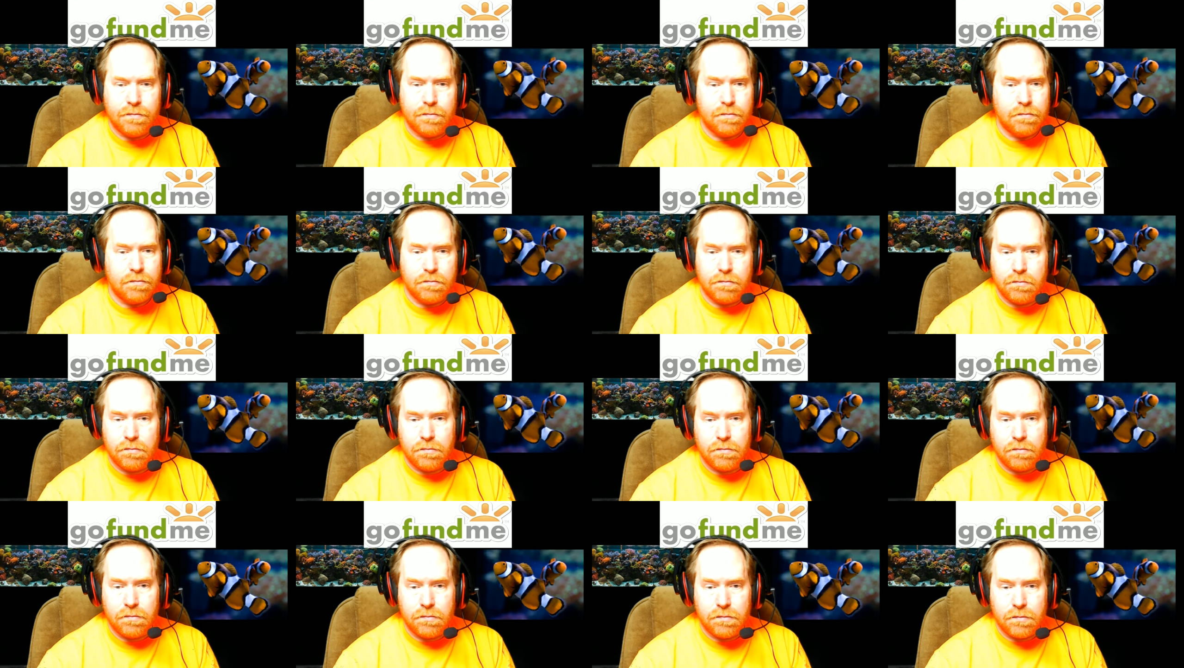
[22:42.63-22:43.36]

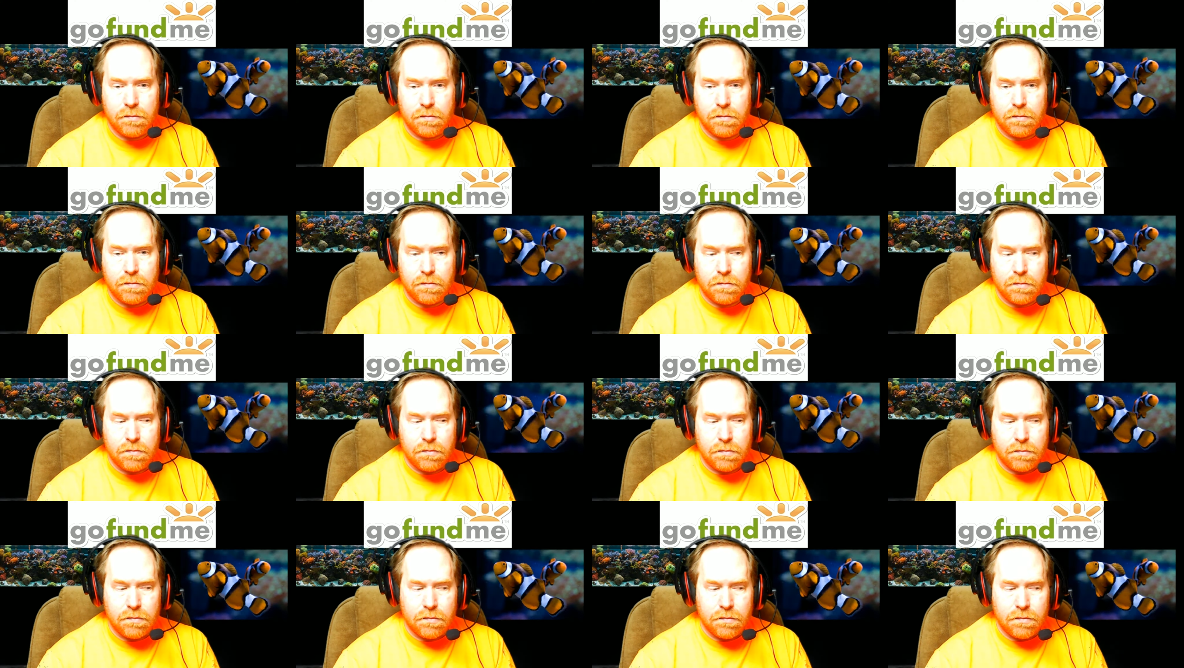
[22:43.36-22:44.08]

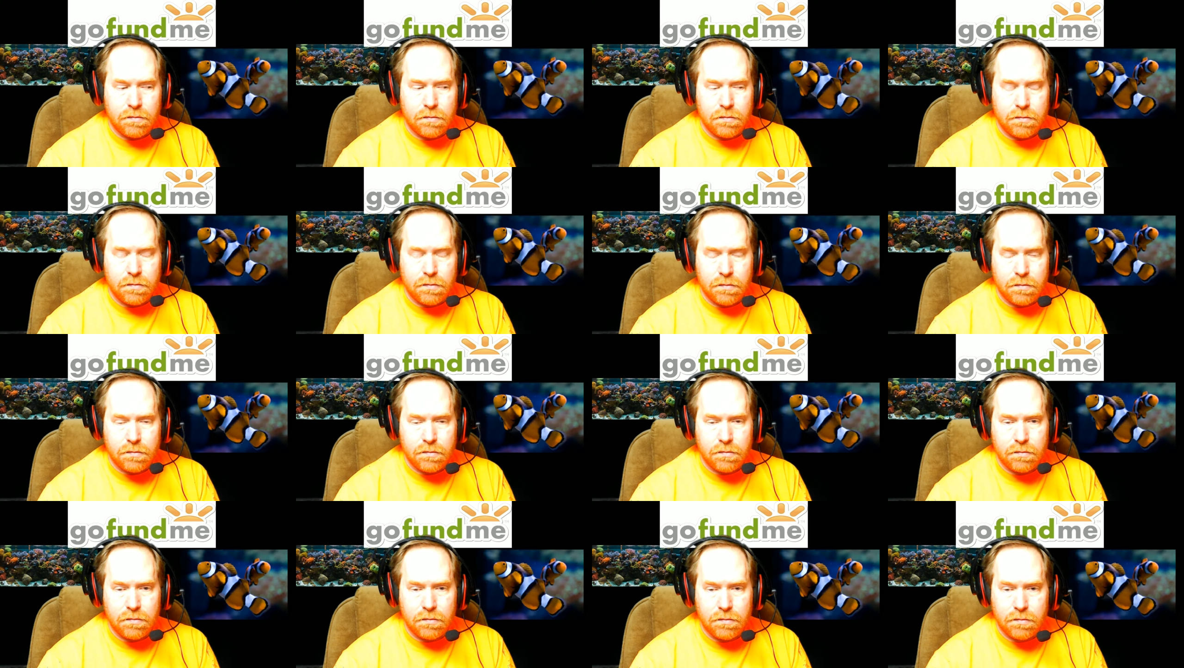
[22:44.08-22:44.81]

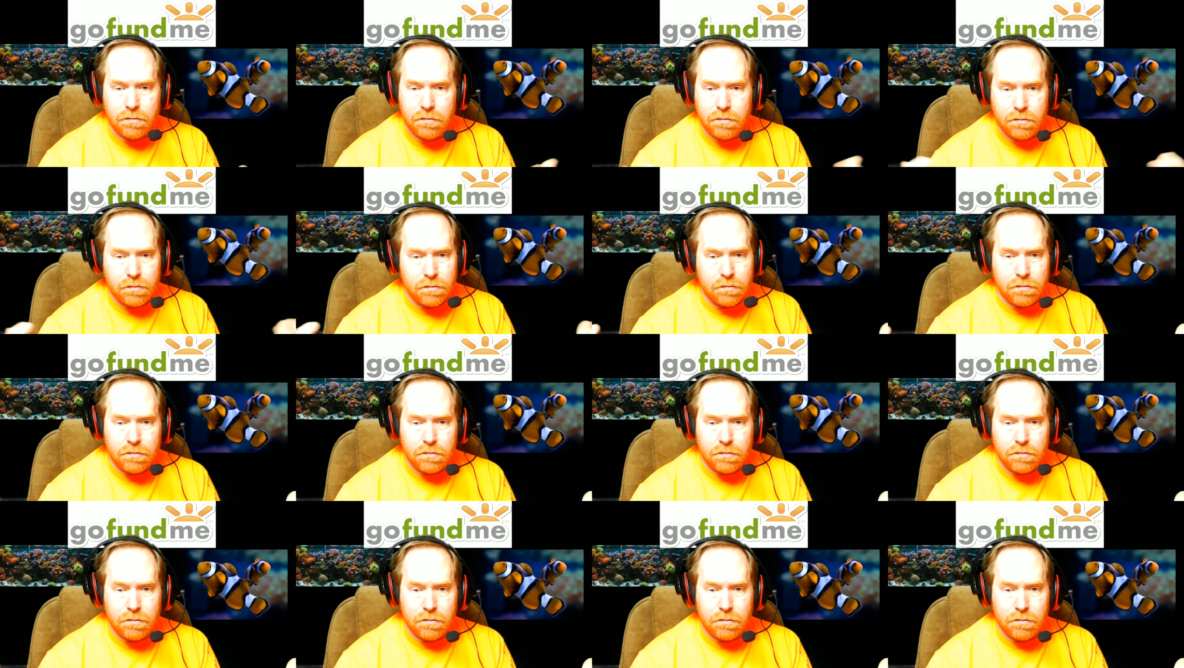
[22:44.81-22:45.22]
Nobody speaks.